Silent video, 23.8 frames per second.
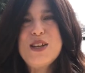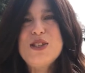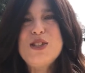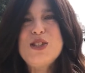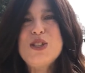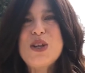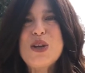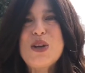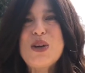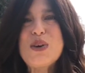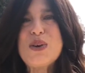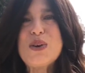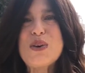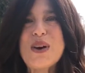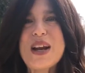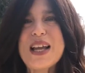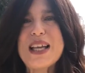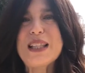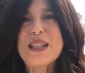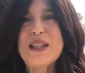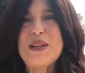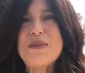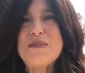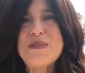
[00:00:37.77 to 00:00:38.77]
Two
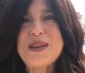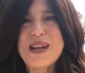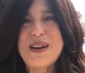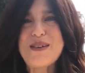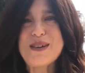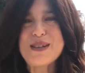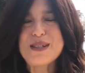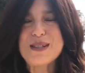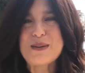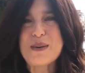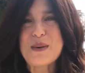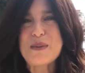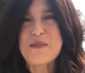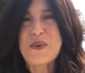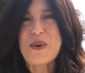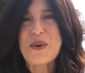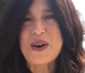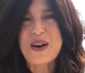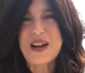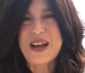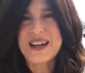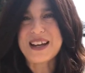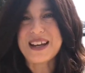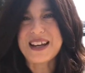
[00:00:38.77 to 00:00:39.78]
great luminaries were
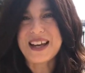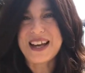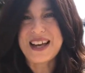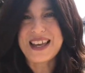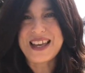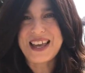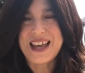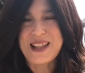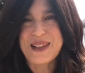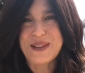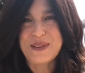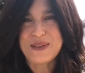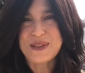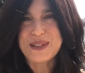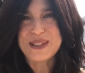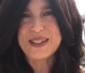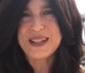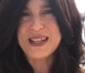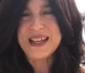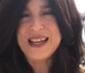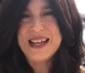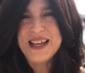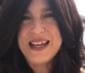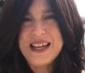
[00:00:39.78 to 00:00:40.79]
born on Chai Elul,
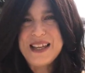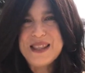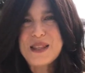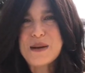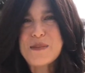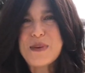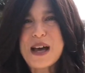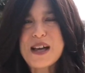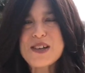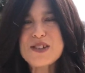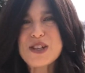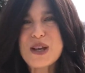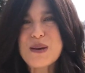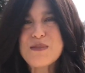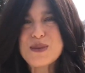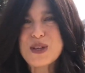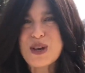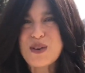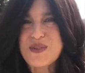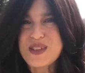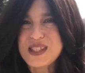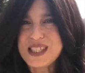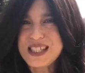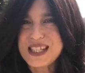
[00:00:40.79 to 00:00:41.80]
the Baal Shem
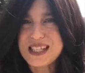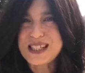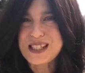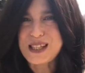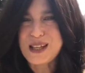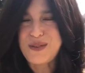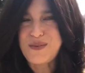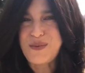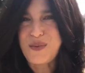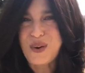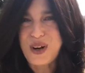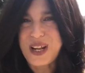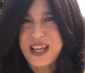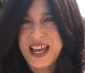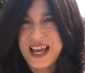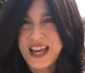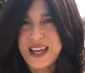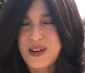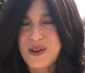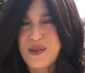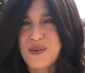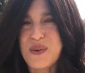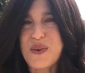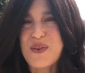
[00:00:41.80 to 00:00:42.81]
Tov in sixteen
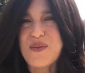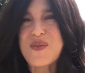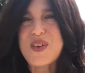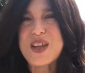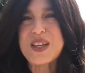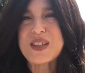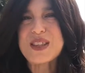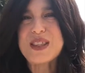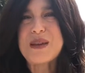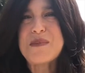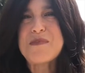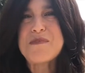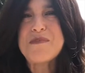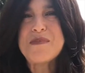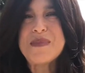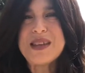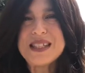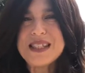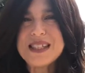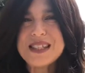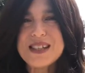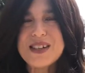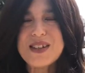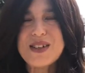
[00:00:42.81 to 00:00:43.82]
forty-eight, who revealed the
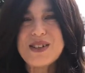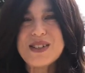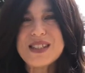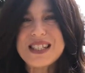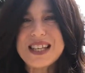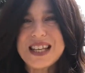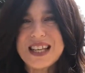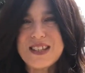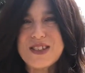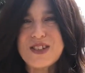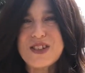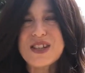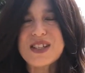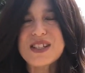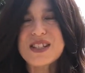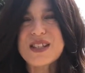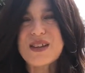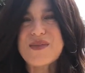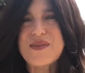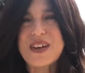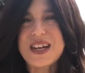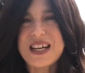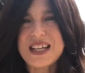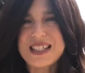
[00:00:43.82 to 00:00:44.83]
mystical teachings
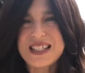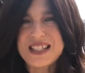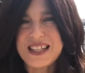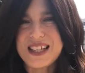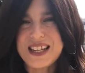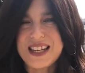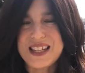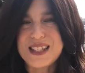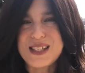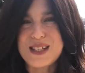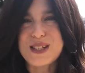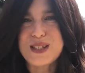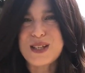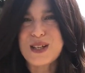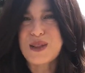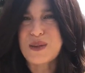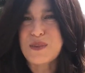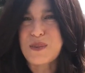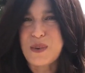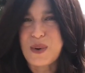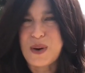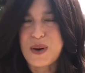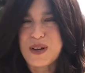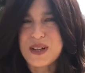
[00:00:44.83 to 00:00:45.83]
of Chassidus to the
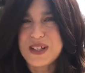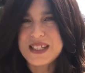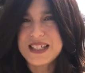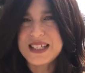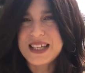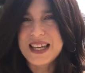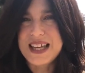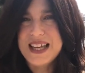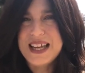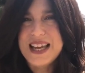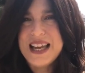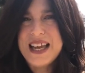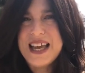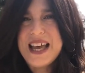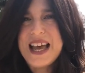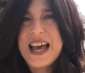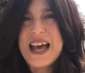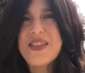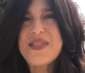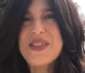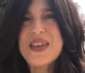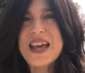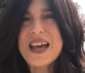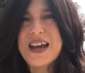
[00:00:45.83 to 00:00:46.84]
world,
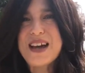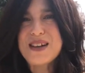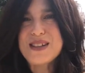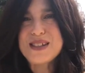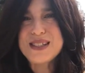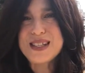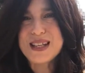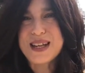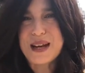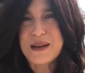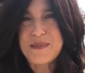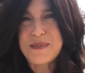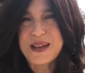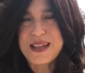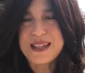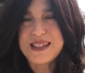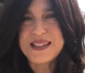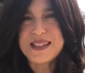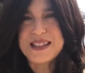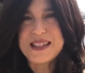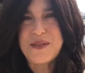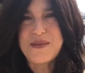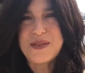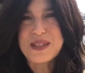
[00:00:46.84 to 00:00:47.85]
and the Alter Rebbe
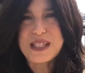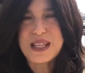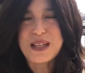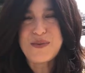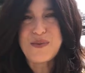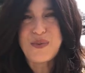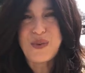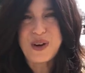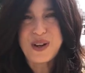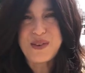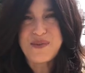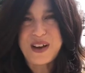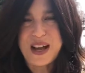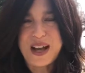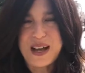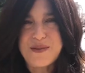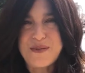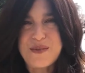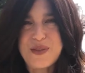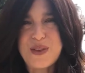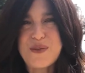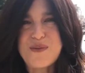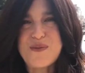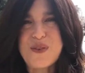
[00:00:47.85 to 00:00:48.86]
in seventeen forty-five,
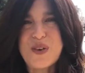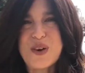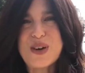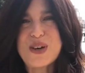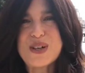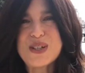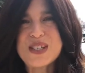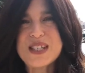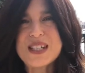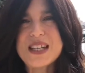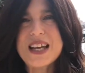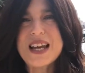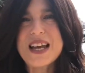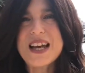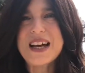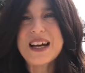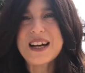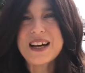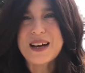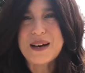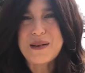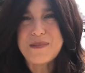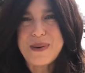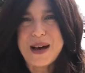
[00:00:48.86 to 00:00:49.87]
the first
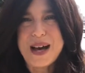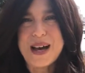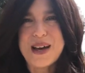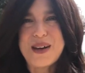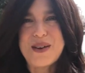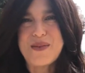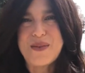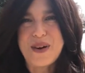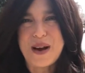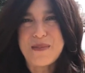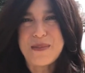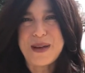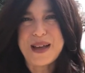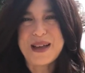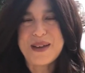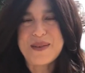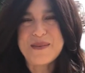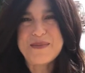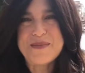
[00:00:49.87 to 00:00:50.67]
Chabad Rebbe.